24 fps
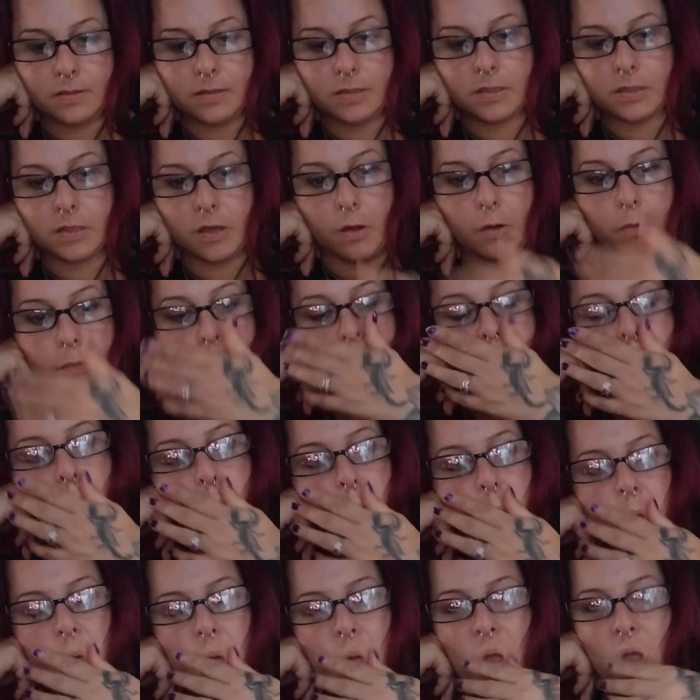So,
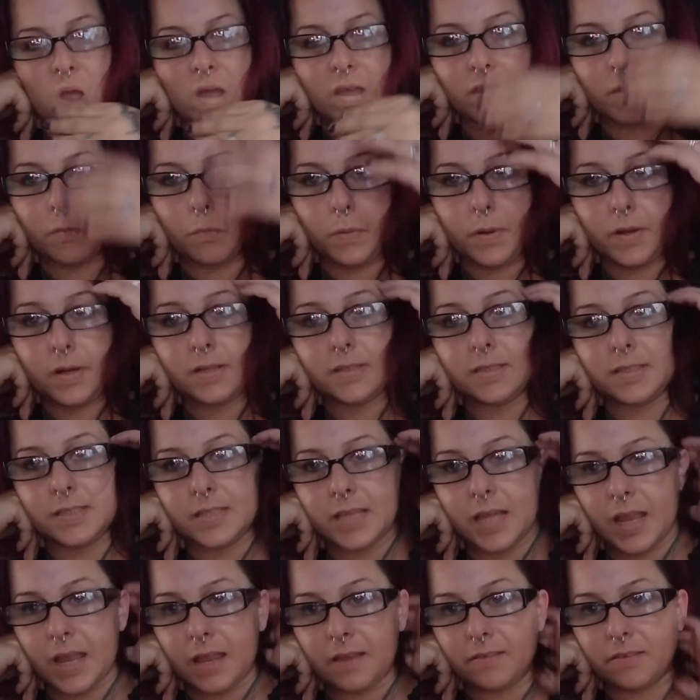And the weirdest
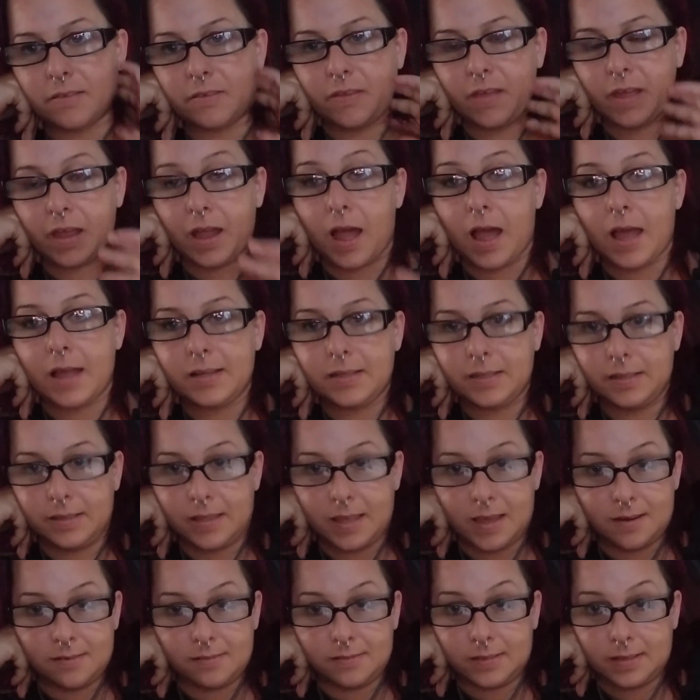thing is like, I did
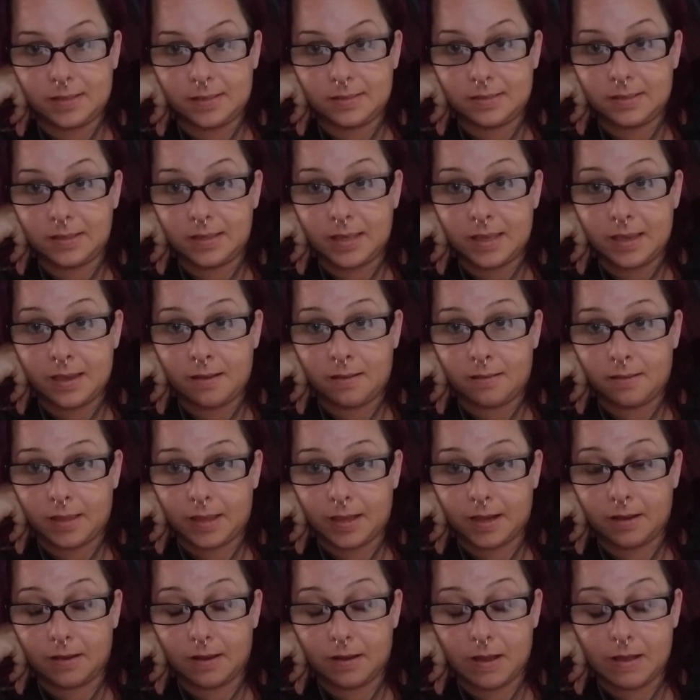that on the DL. Like,
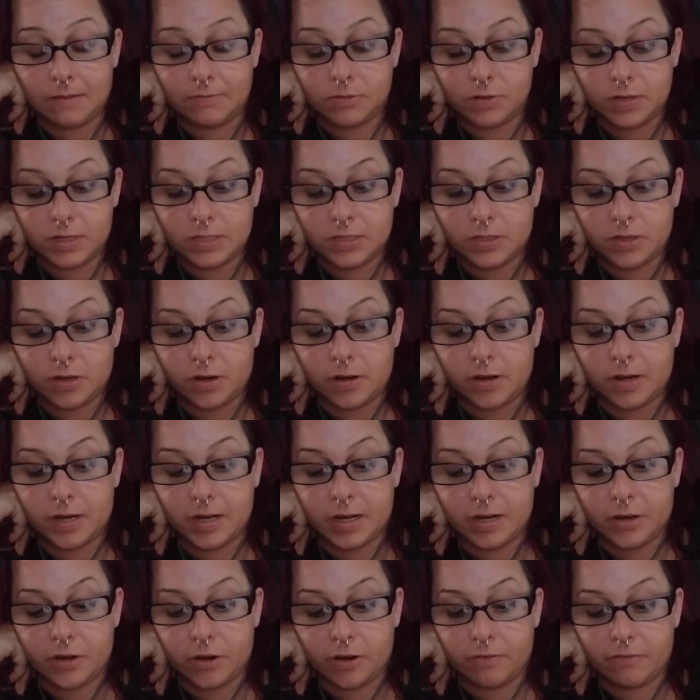after I started to
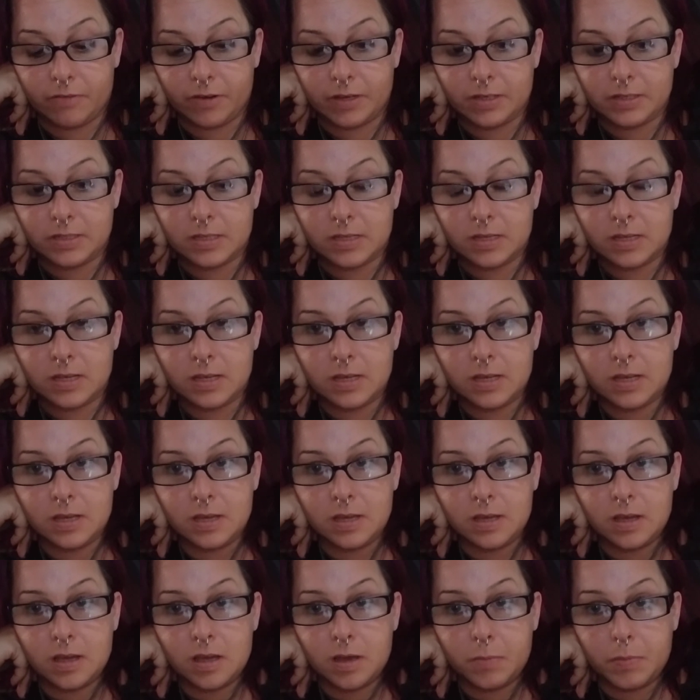get nervous
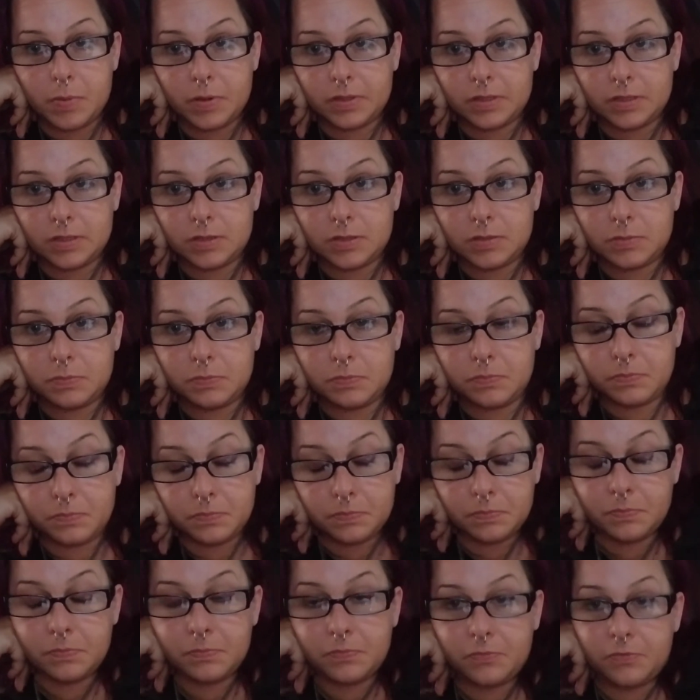about this
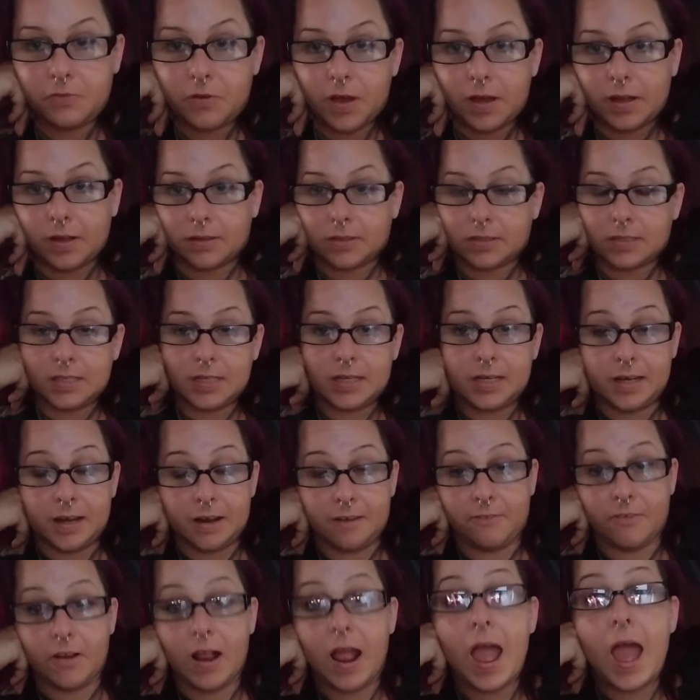fucker sitting there
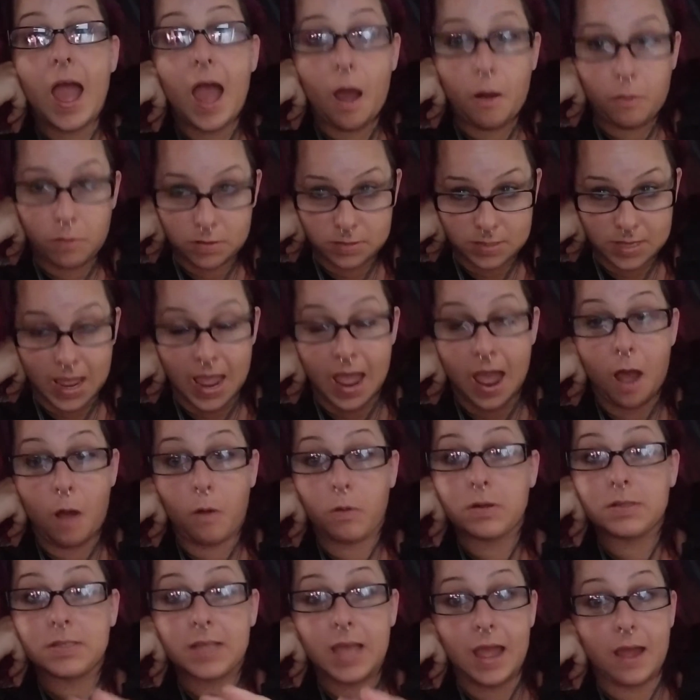for hours,
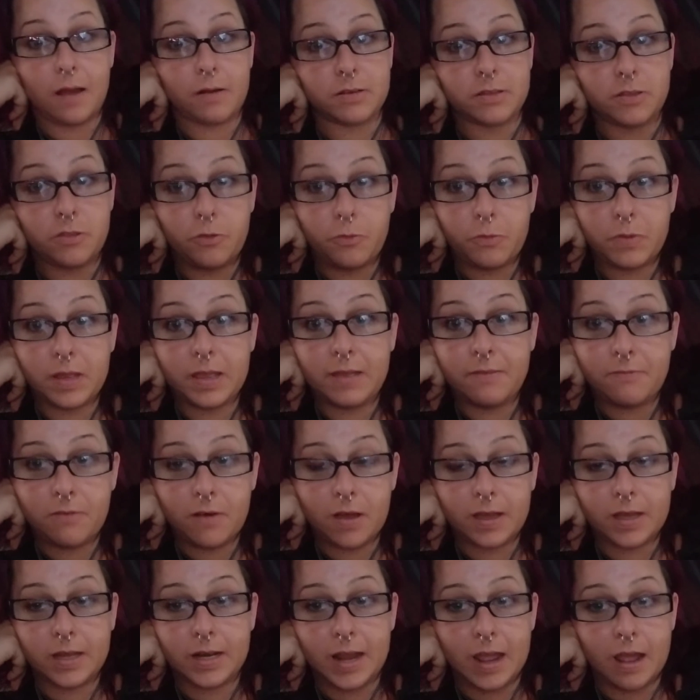3
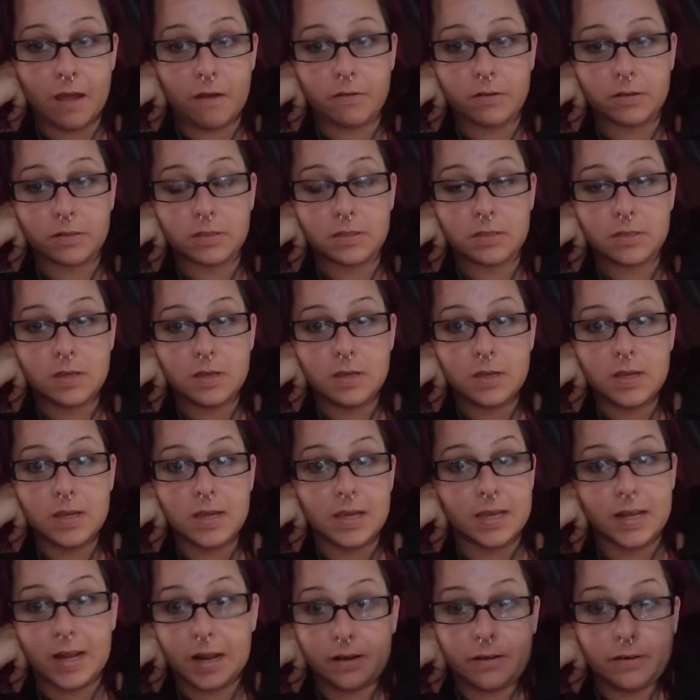fucking hours.
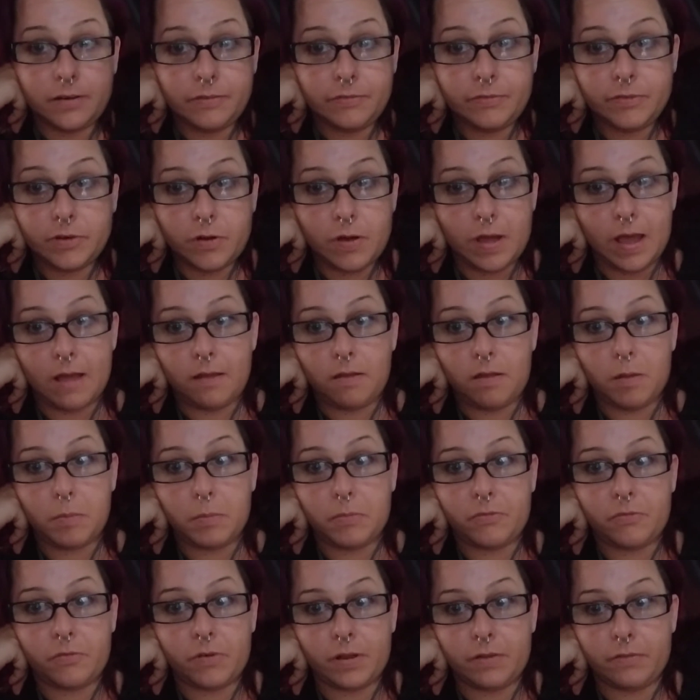And I don't even know how long
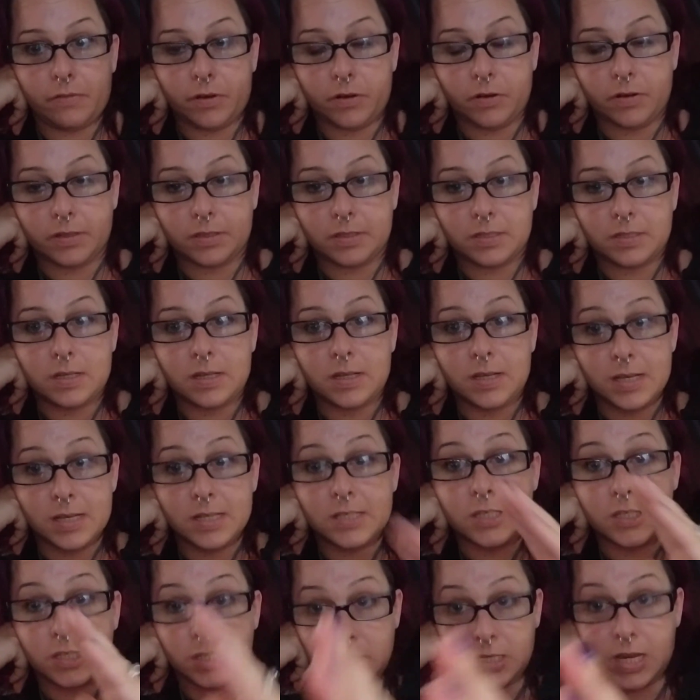before I even noticed.
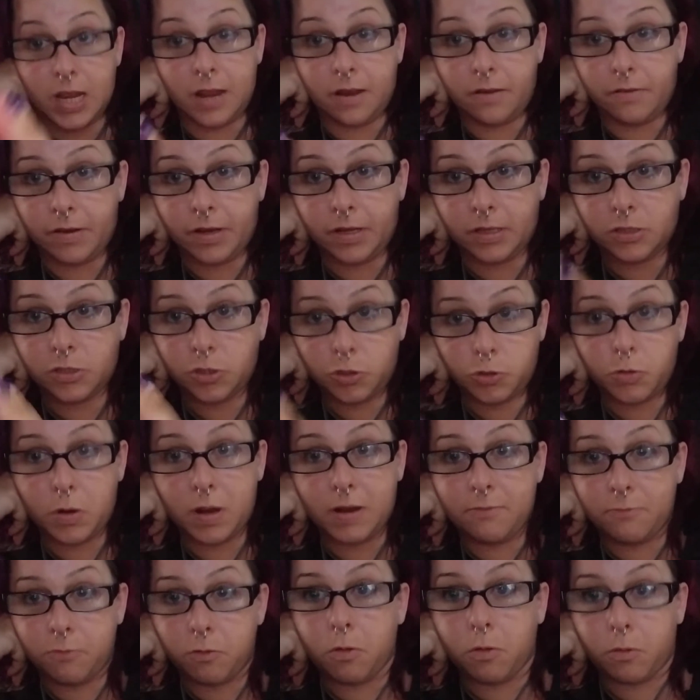Staring
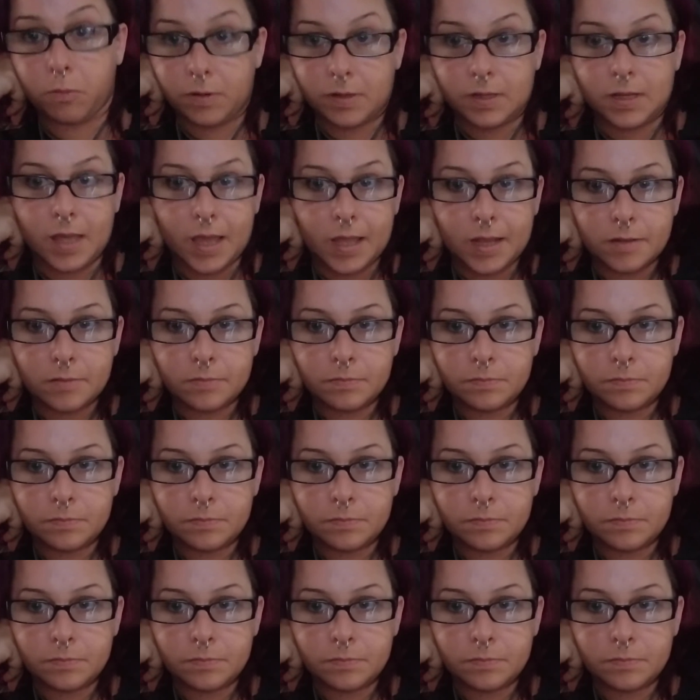straight forward, like,